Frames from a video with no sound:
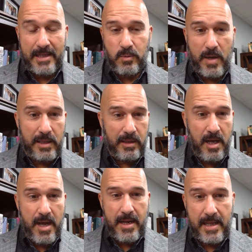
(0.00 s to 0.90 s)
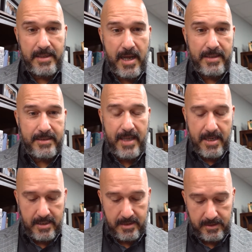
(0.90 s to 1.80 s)
that's why Lot had gotten
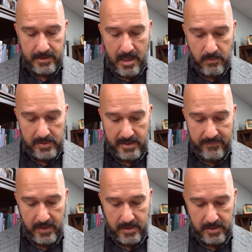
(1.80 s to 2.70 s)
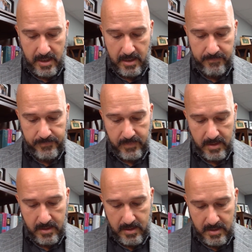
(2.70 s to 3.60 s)
taken because Lot was living in Sodom.
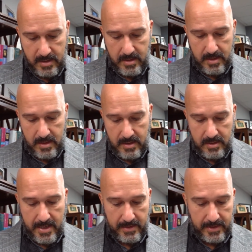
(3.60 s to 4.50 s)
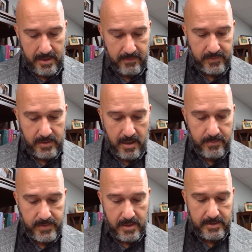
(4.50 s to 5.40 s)
Now the king of
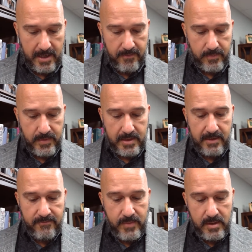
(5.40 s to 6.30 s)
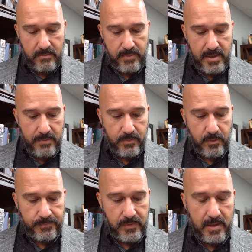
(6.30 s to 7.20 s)
Sodom says to Abram, Give me the
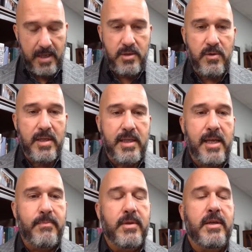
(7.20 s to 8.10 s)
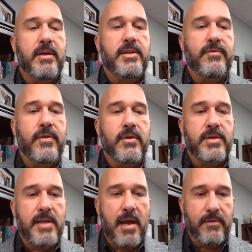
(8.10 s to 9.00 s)
people, and you can keep the goods for
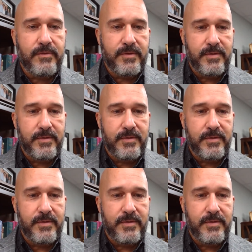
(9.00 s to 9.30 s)
yourself.